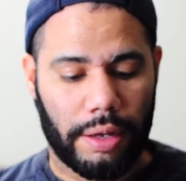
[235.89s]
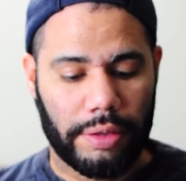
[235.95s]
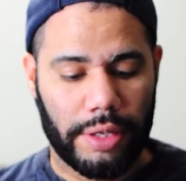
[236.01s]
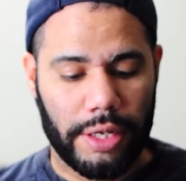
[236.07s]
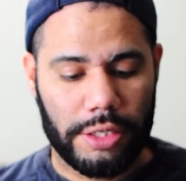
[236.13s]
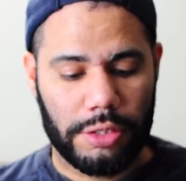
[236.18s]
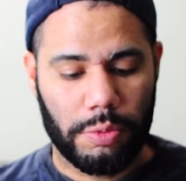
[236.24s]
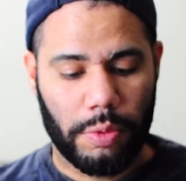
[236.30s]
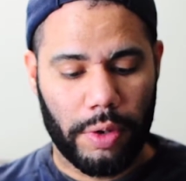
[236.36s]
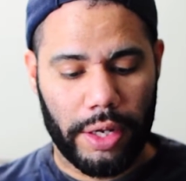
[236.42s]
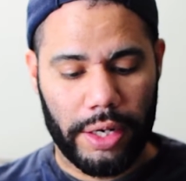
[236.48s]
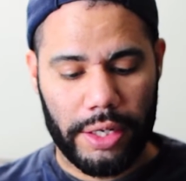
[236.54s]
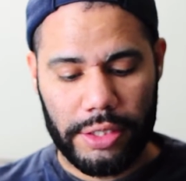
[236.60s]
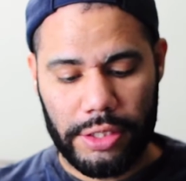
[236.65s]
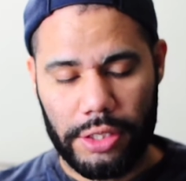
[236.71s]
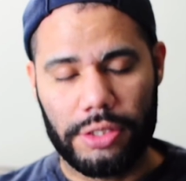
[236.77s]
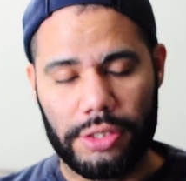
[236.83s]
This one
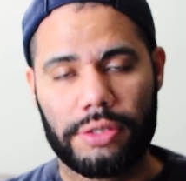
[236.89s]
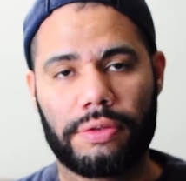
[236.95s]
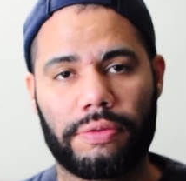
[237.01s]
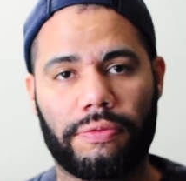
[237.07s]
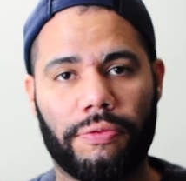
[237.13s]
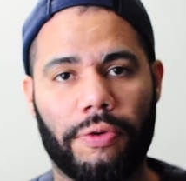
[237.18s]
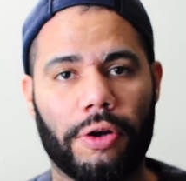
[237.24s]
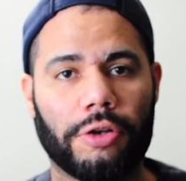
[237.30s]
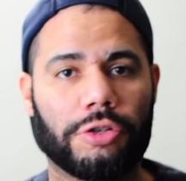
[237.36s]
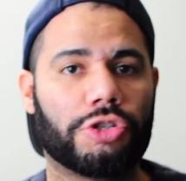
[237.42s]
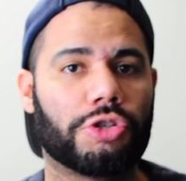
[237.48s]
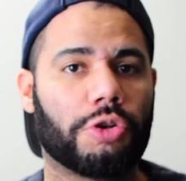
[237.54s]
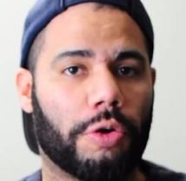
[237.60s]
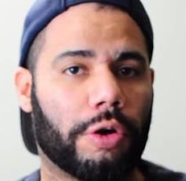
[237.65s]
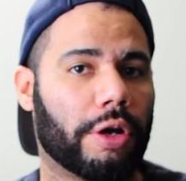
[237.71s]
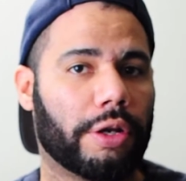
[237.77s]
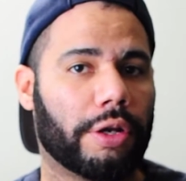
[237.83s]
is just falls
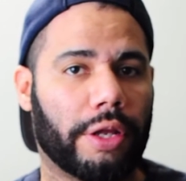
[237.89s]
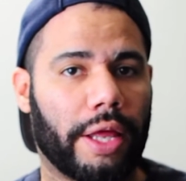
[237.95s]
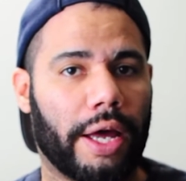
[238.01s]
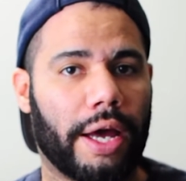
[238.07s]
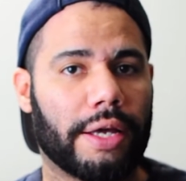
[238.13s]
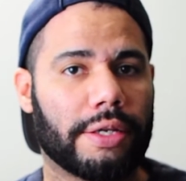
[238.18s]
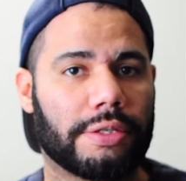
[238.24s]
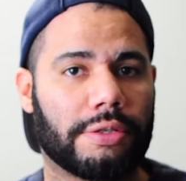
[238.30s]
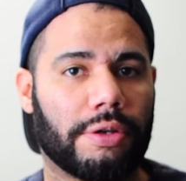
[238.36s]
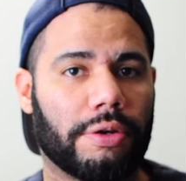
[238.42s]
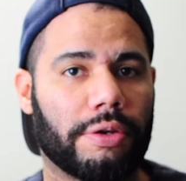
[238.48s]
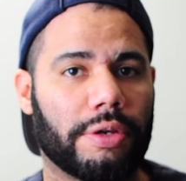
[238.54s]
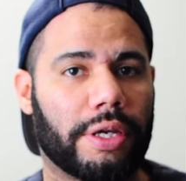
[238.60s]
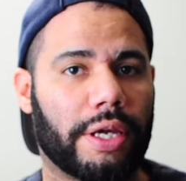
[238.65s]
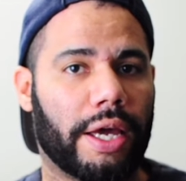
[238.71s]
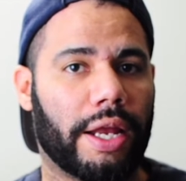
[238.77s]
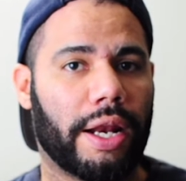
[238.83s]
short under that, so
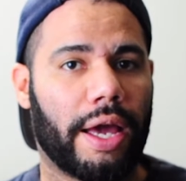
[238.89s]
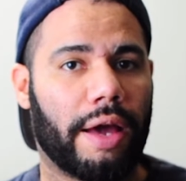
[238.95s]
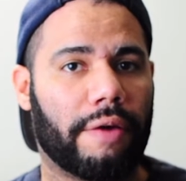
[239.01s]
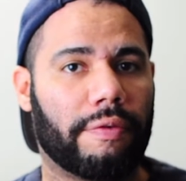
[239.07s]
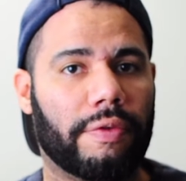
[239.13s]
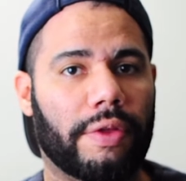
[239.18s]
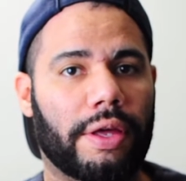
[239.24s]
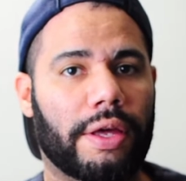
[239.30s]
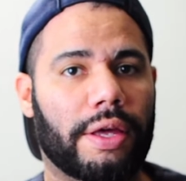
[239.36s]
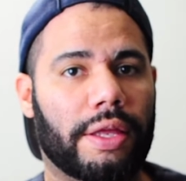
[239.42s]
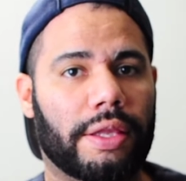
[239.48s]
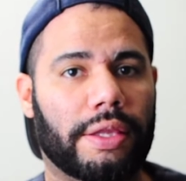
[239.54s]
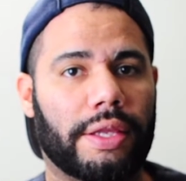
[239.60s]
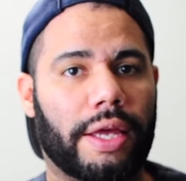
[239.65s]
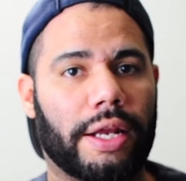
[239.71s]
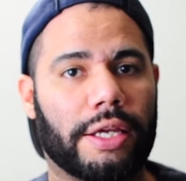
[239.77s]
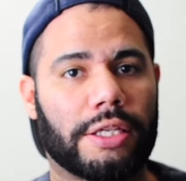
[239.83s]
you can't have
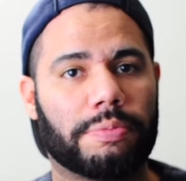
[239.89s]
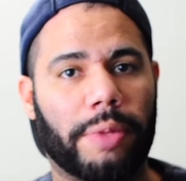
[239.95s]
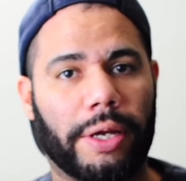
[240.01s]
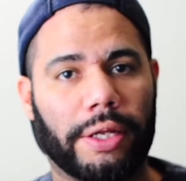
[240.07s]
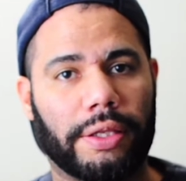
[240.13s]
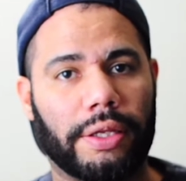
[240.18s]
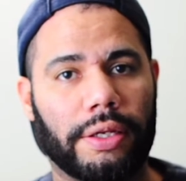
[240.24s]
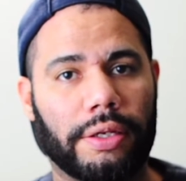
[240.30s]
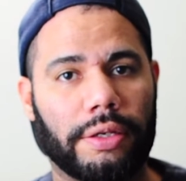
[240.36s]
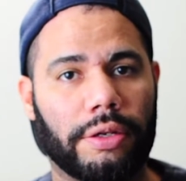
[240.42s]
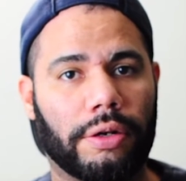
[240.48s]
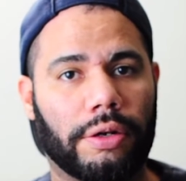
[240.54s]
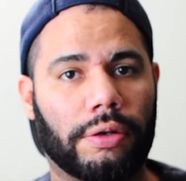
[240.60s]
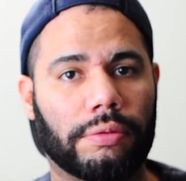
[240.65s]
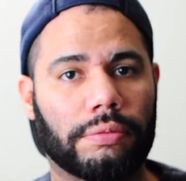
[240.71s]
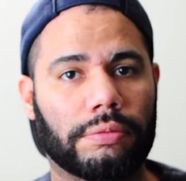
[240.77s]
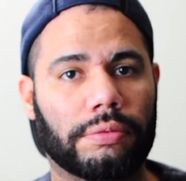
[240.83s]
that expected,
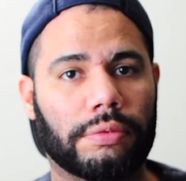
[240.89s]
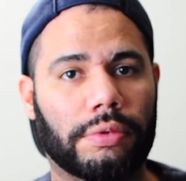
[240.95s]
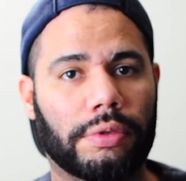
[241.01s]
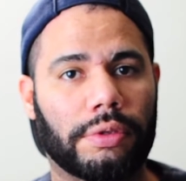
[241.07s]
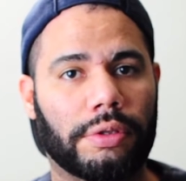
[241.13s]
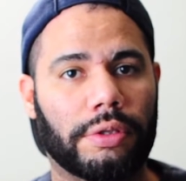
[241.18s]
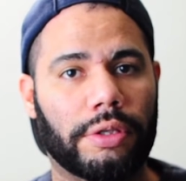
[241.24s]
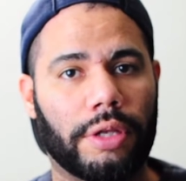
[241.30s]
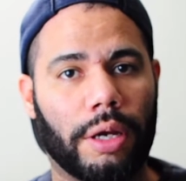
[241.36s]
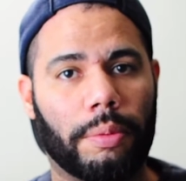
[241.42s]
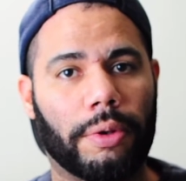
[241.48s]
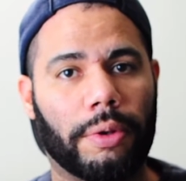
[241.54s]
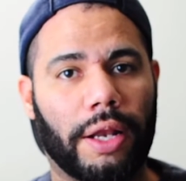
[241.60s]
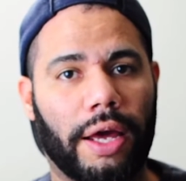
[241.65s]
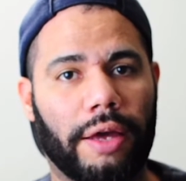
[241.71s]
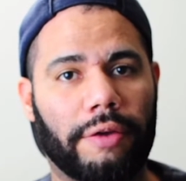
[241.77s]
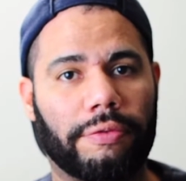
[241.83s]
double
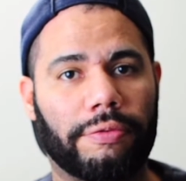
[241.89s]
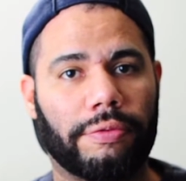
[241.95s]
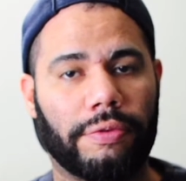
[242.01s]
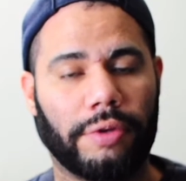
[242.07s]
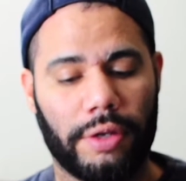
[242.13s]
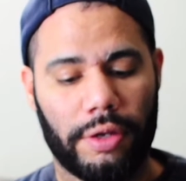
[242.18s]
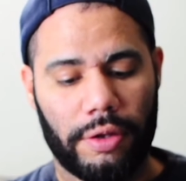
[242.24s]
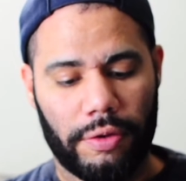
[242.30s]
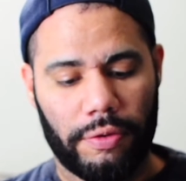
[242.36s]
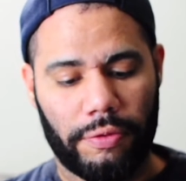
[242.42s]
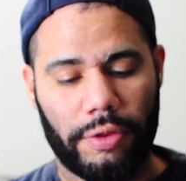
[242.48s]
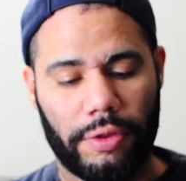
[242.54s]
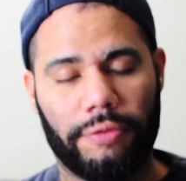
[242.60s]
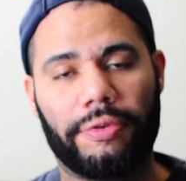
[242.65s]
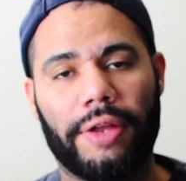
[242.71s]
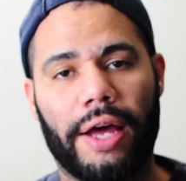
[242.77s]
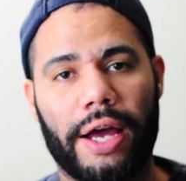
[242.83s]
life for
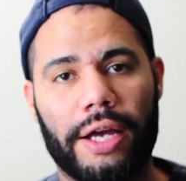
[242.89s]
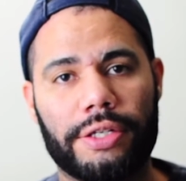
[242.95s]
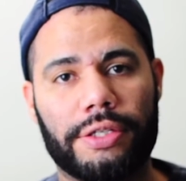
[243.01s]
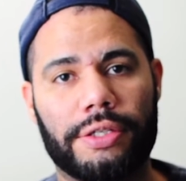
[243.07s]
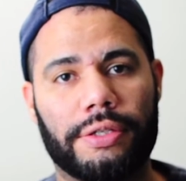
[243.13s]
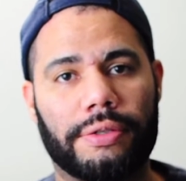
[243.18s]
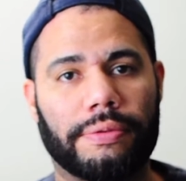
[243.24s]
the flash.